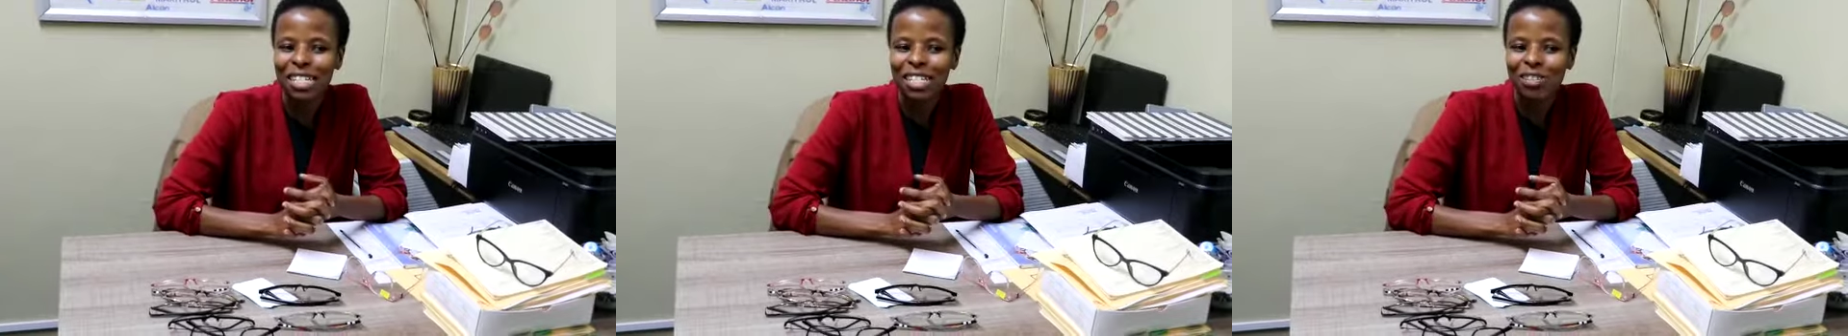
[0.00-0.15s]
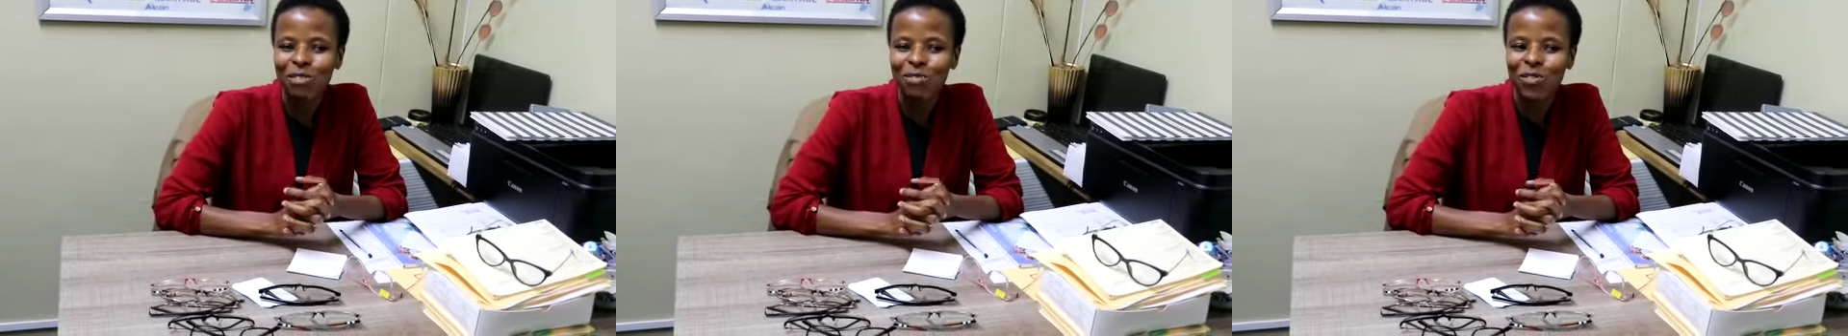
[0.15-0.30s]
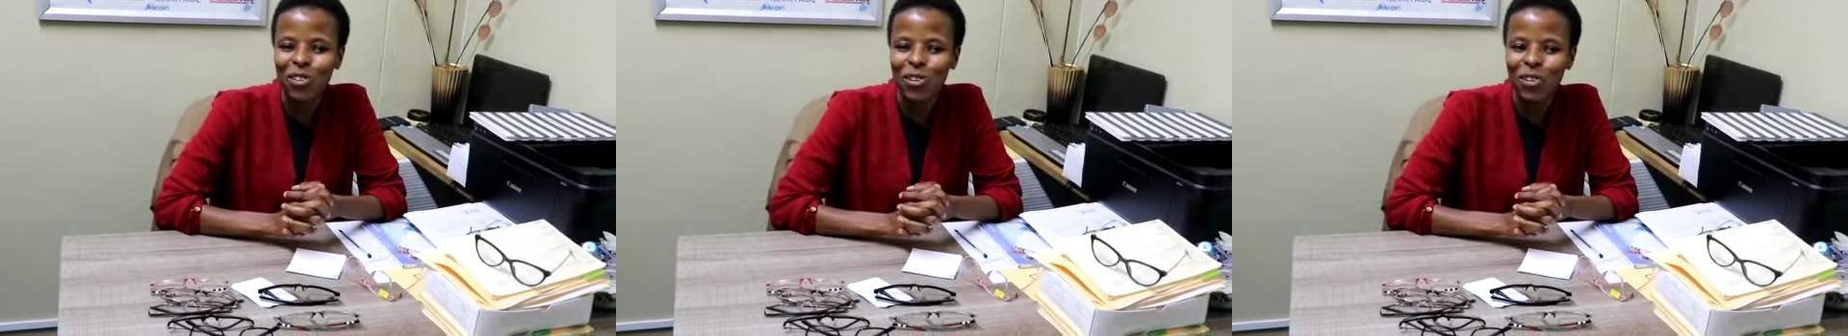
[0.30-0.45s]

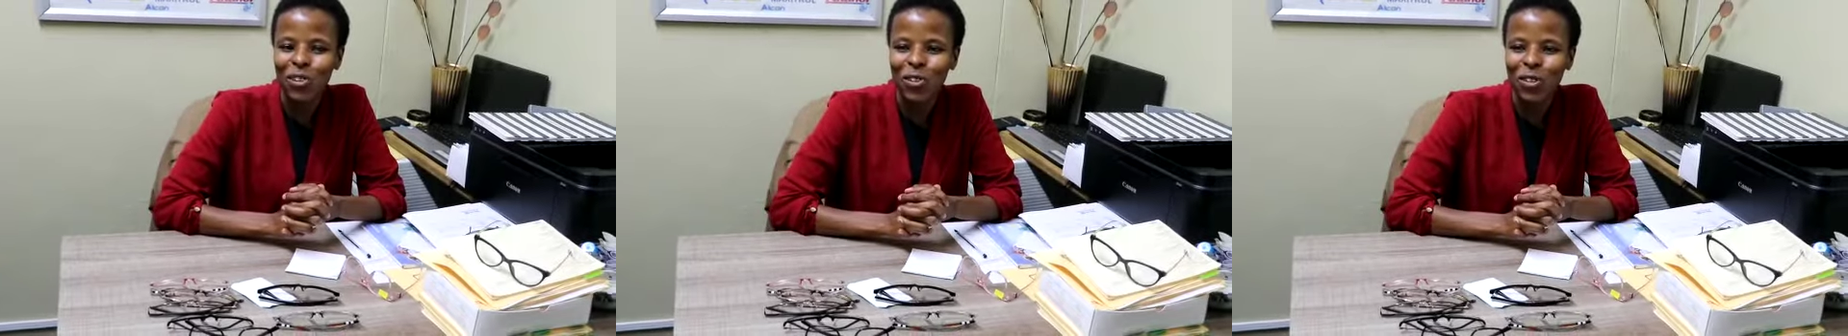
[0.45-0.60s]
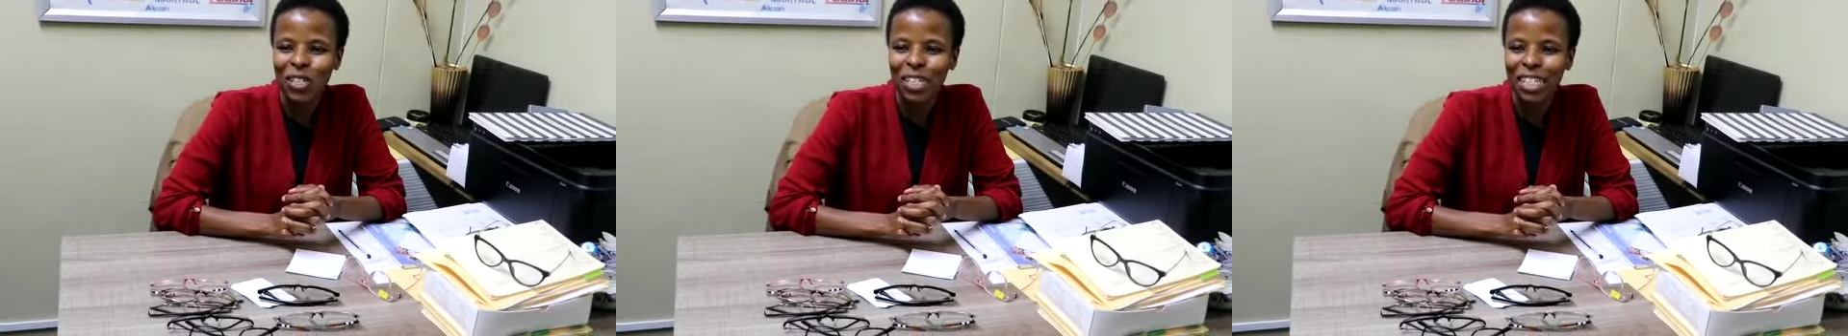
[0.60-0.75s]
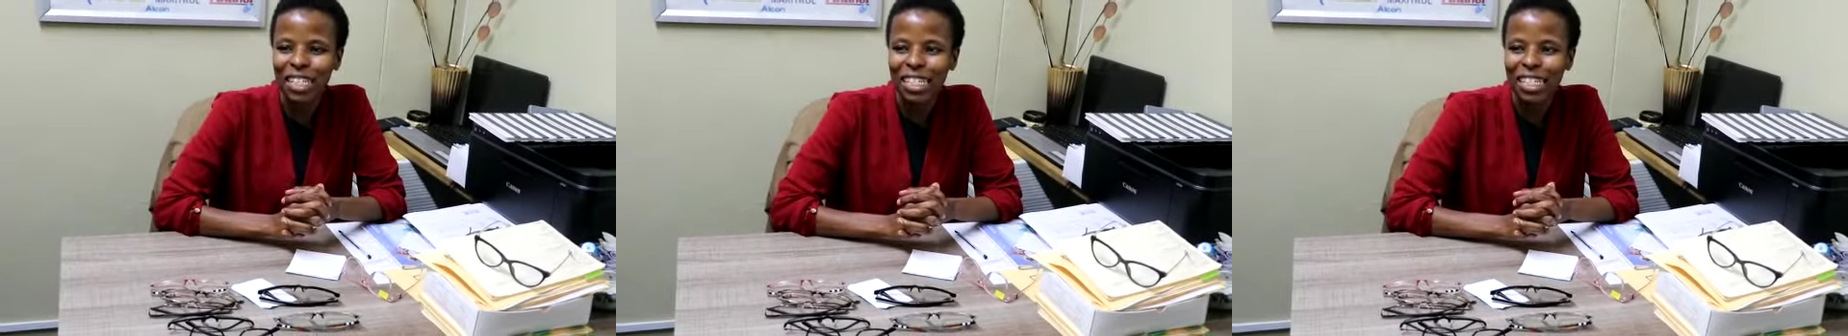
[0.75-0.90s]
He's very
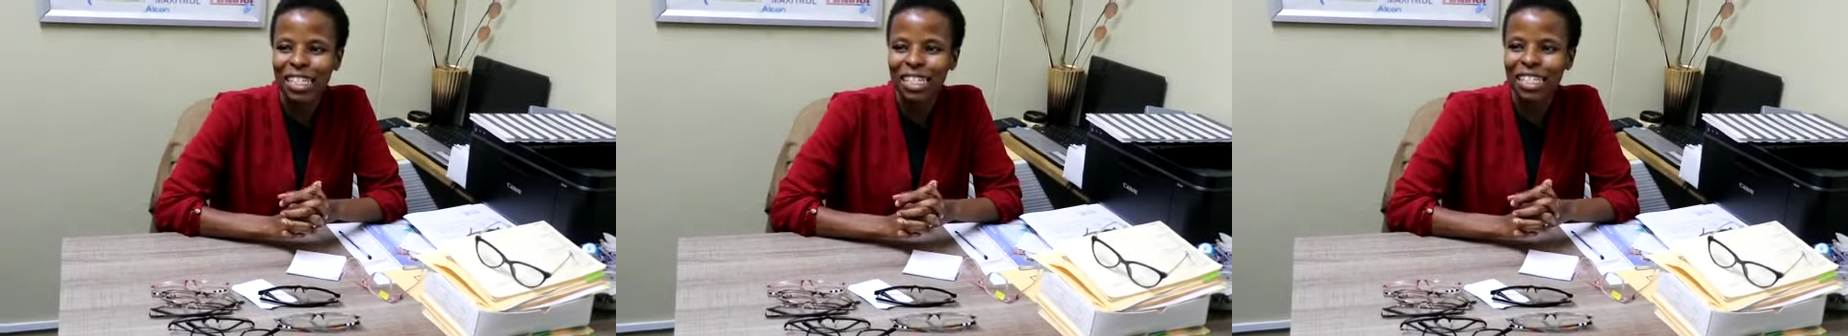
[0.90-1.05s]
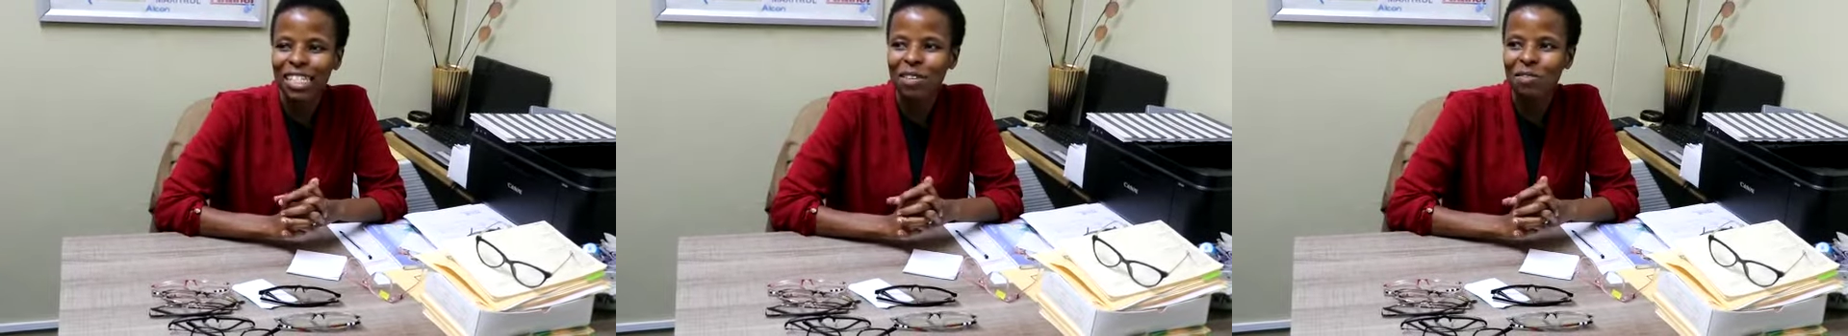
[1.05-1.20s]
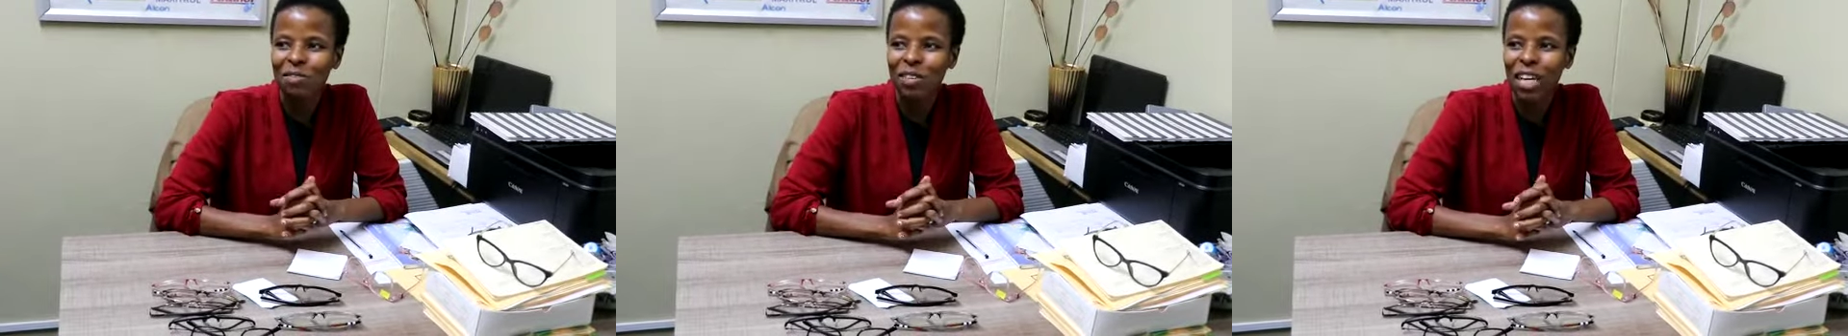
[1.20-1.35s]
good. He's
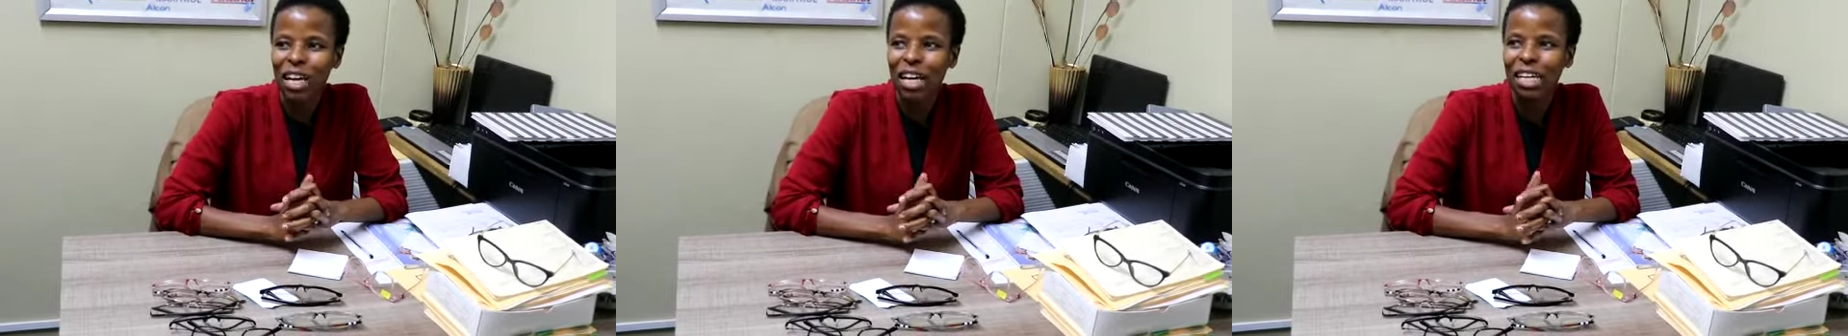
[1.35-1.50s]
giving